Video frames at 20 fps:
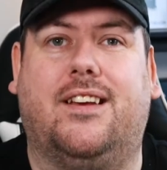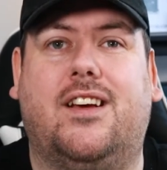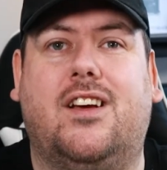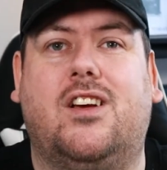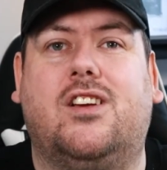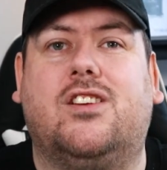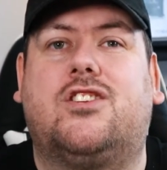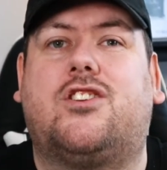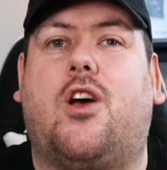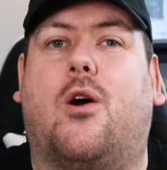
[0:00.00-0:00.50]

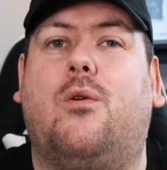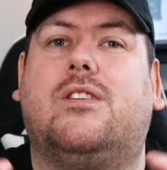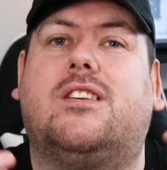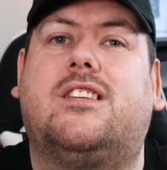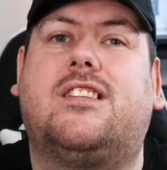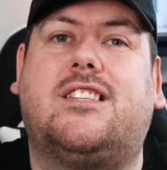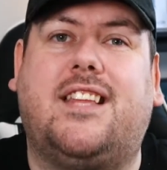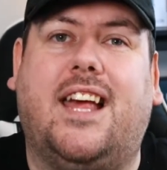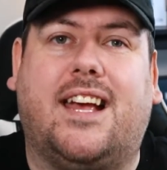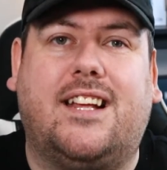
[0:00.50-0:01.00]
So
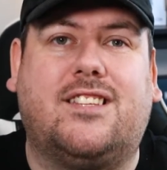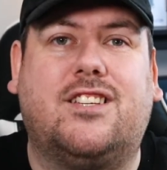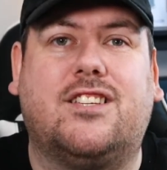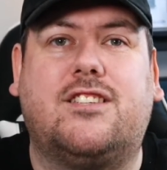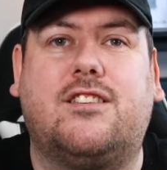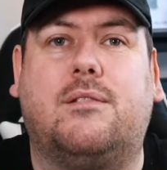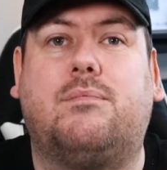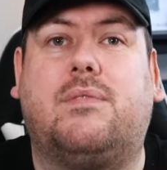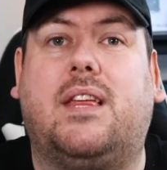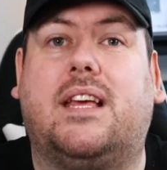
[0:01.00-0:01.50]
stick to
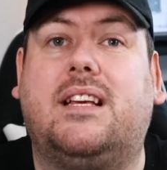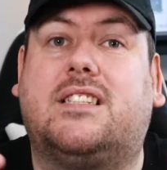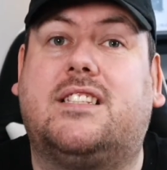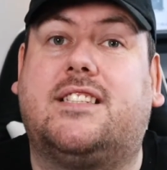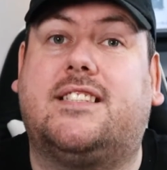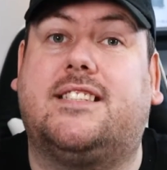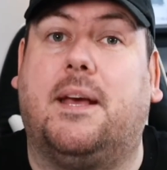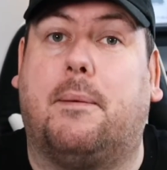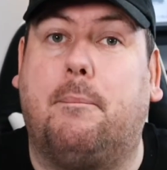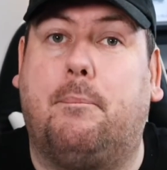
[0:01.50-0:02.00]
something
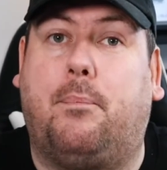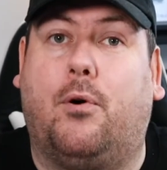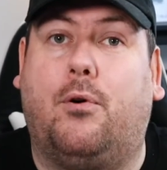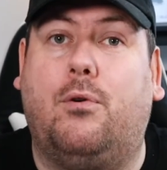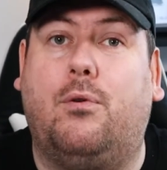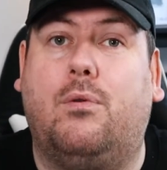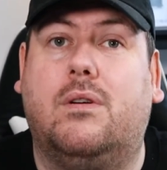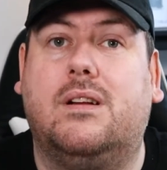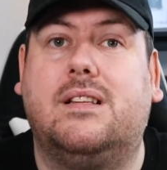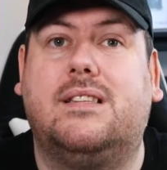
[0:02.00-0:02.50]

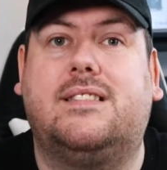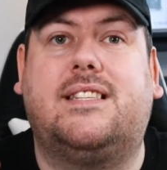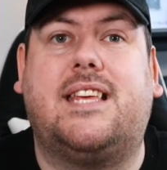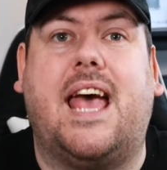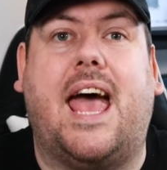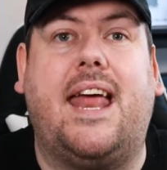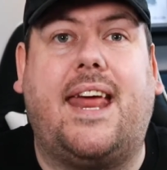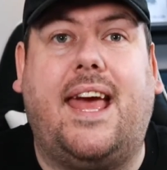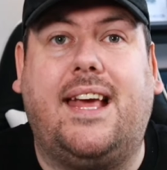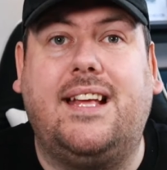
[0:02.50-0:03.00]
simple.
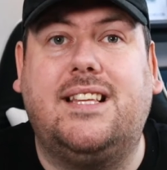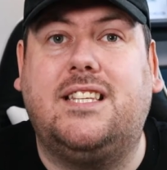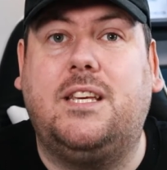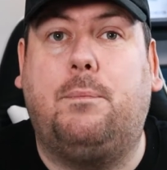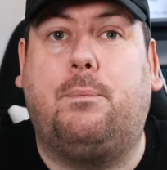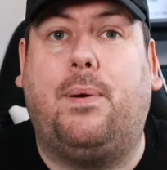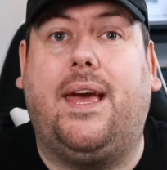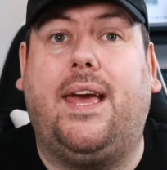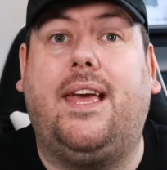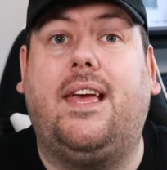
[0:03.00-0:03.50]

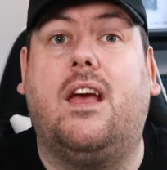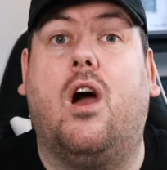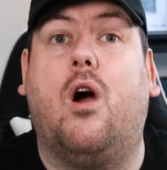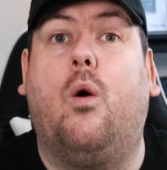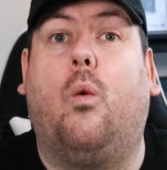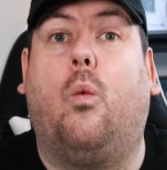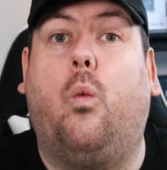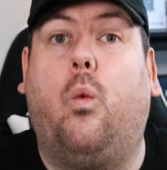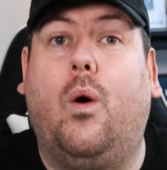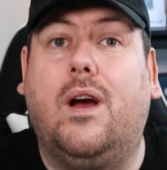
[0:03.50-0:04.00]
1080p
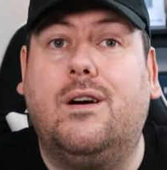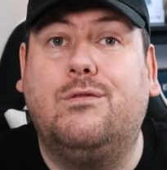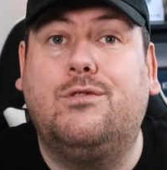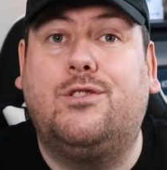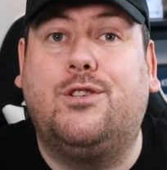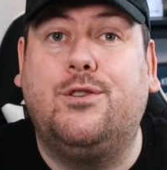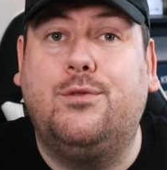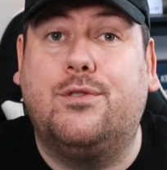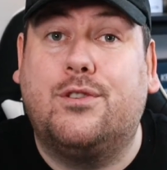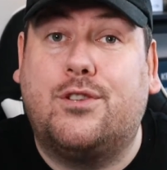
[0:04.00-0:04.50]
will
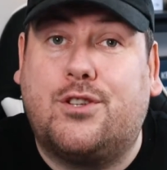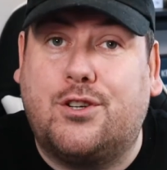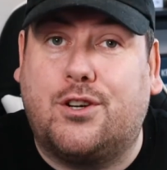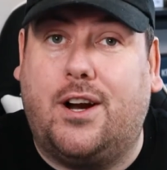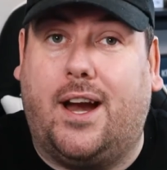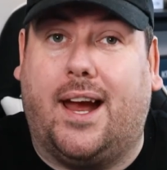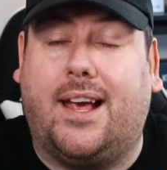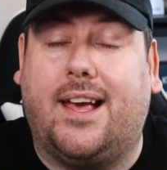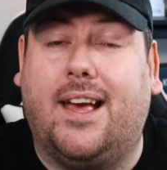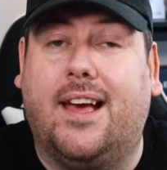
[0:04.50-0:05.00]
do the
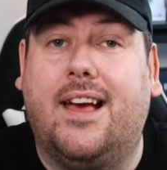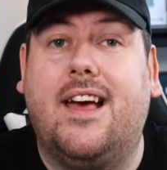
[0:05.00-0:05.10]
trick.